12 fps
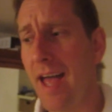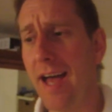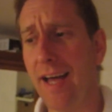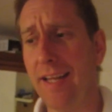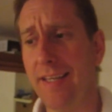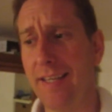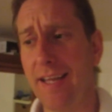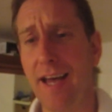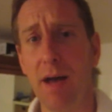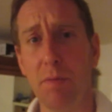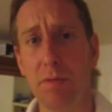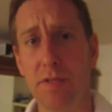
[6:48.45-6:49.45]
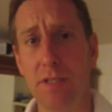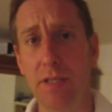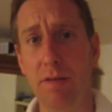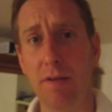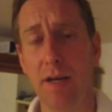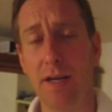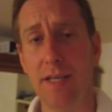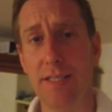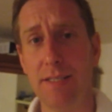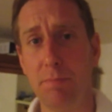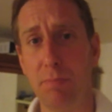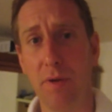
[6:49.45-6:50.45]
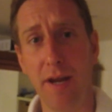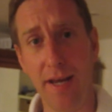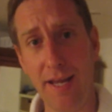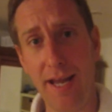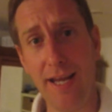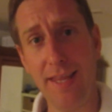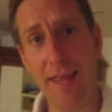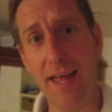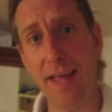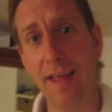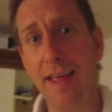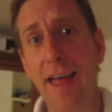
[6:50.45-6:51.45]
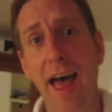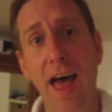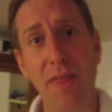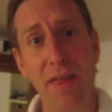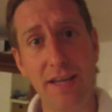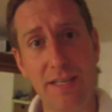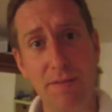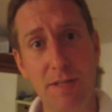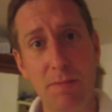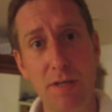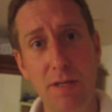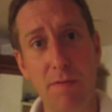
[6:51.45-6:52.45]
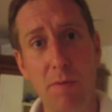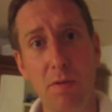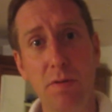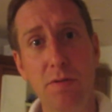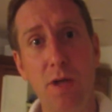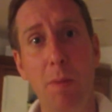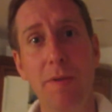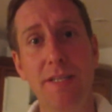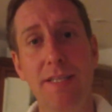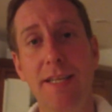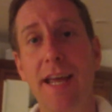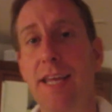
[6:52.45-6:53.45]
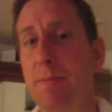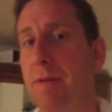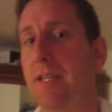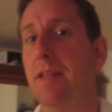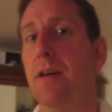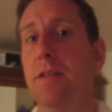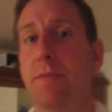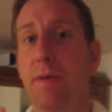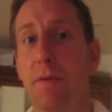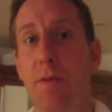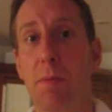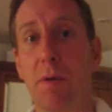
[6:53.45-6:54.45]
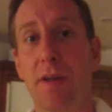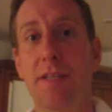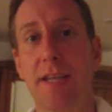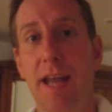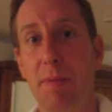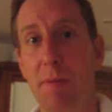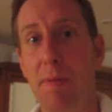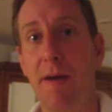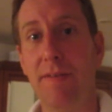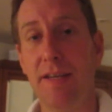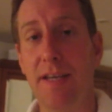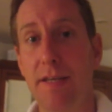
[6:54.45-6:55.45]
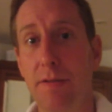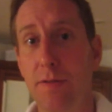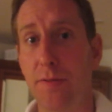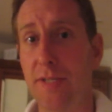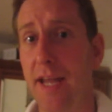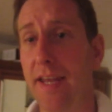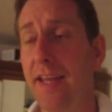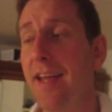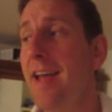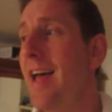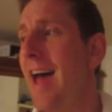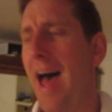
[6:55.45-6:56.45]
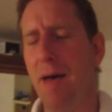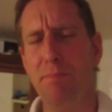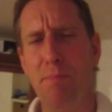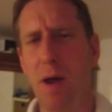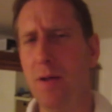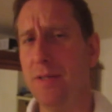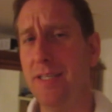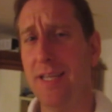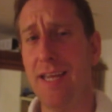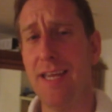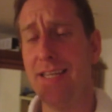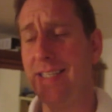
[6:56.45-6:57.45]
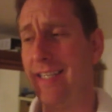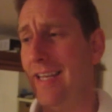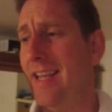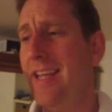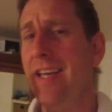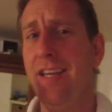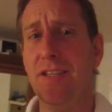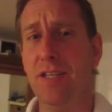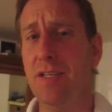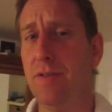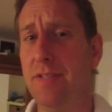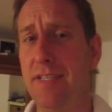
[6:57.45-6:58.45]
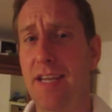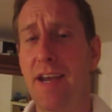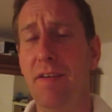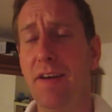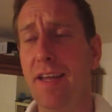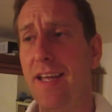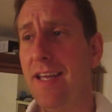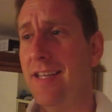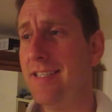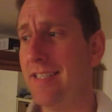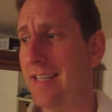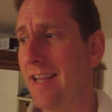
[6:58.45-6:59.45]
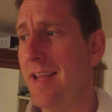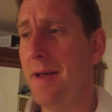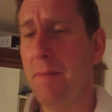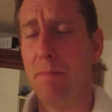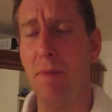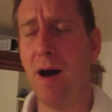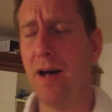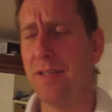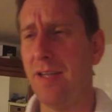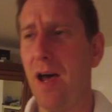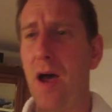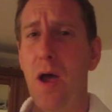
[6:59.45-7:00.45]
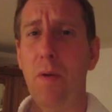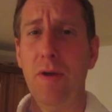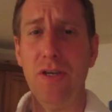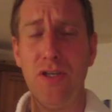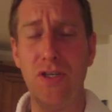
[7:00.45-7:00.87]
and I will see you guys bright and early there. Thanks ever so much to everyone who's commented today, especially those of you who've come on and said happy birthday to Susanna, Bosist, and Jesus Sirius, and Marto, and